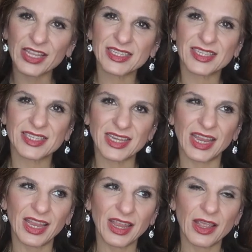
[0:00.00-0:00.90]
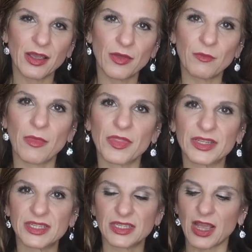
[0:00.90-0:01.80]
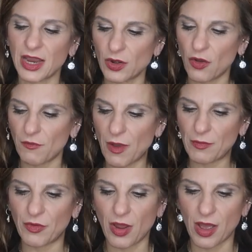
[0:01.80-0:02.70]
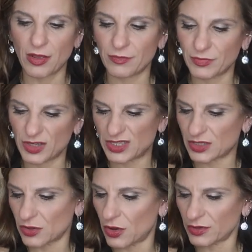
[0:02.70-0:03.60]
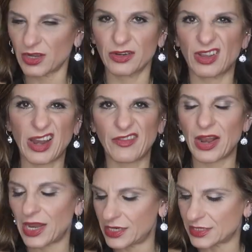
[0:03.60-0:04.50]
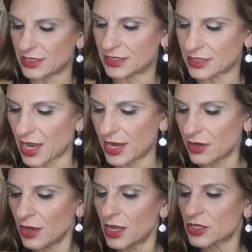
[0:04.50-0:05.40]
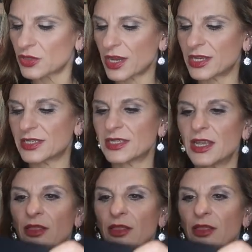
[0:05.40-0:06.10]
could see the design of my bra, because it's got kind of a lacy design, so I could see